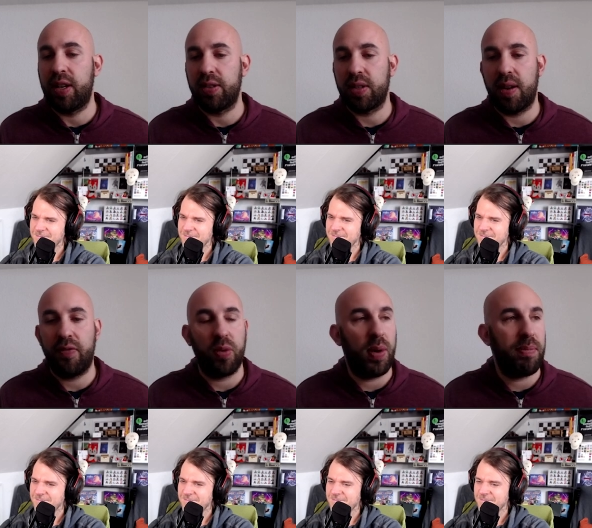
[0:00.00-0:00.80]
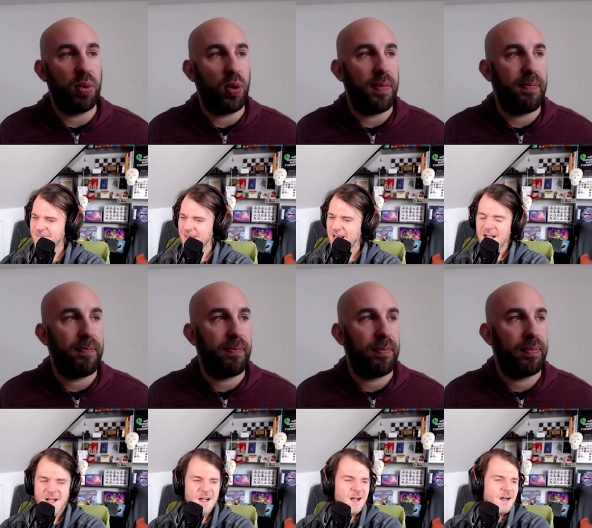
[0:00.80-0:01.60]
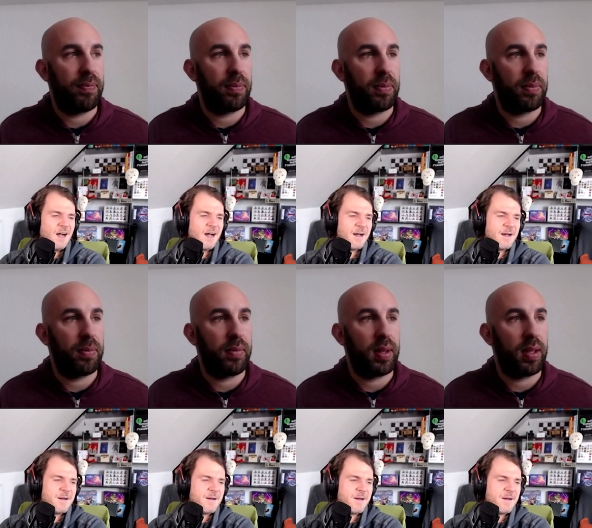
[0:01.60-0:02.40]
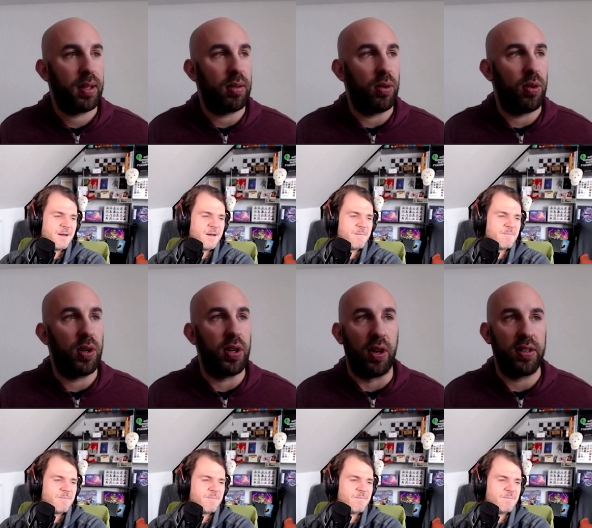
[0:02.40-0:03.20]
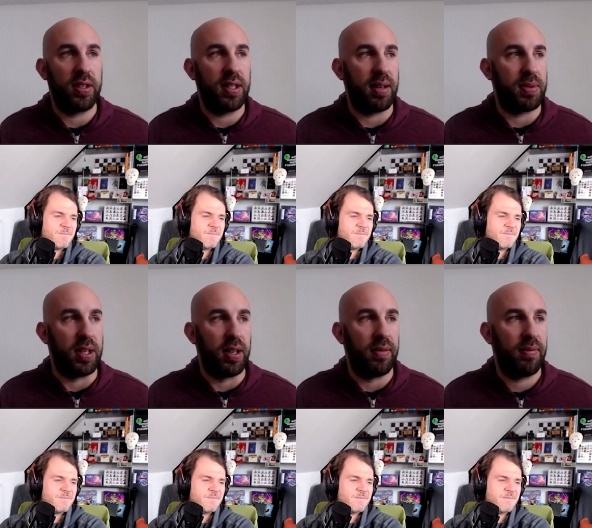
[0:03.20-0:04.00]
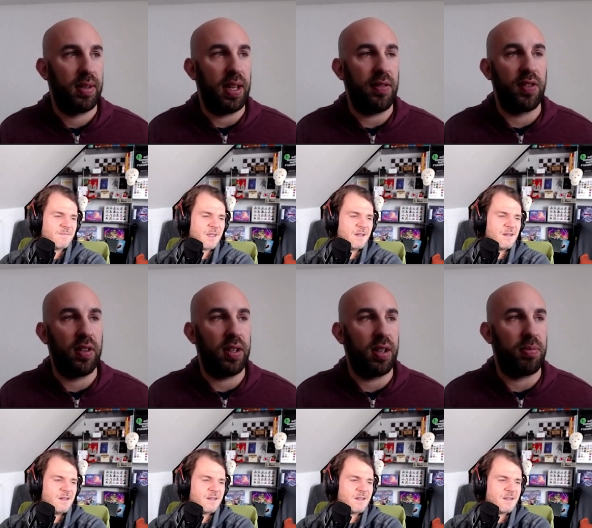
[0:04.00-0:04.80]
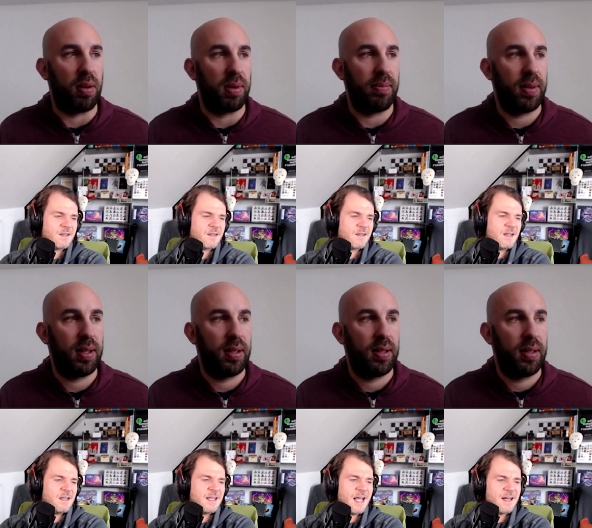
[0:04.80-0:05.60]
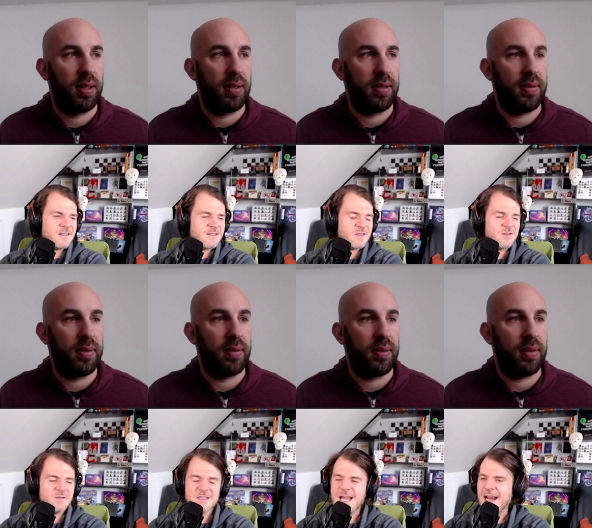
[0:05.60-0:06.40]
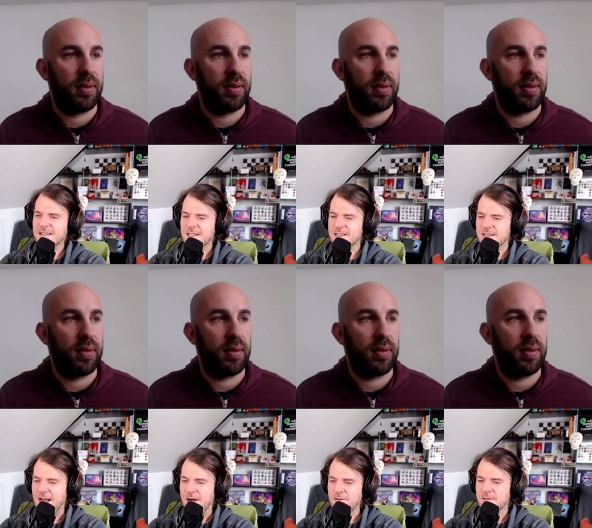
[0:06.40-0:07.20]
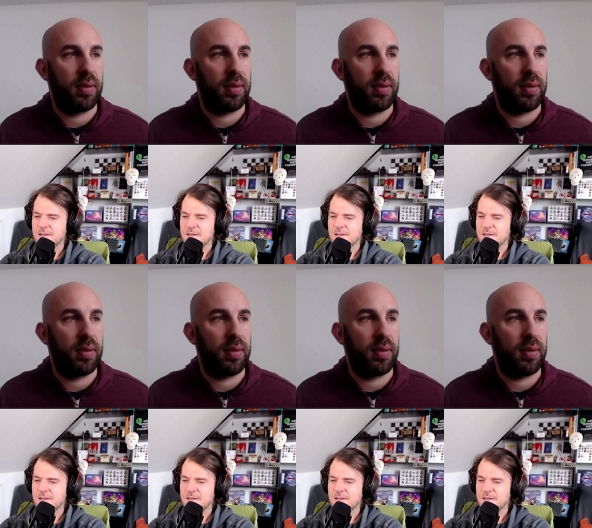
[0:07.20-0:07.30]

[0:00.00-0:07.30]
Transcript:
Speaker 1: we got time for one more? Um, or not. It's up to you. If not, no problem. Let us do tactics now.